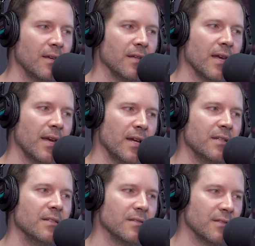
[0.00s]
in the
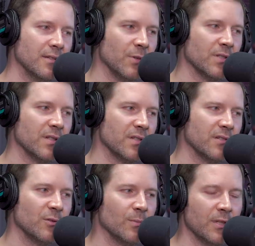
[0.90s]
80s, it wasn't
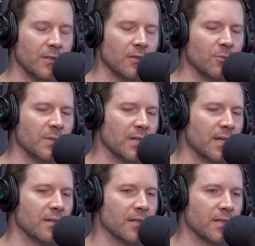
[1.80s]
until a little bit
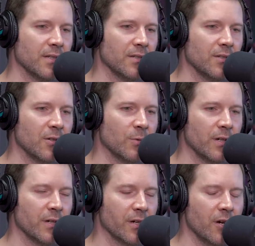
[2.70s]
later that they started
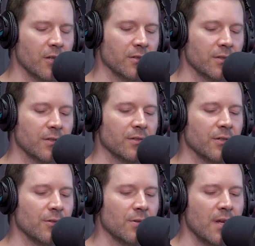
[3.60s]
wearing their colors.
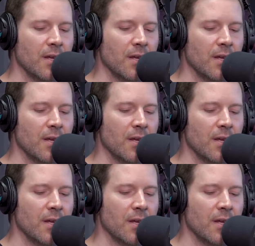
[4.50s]
So, yeah.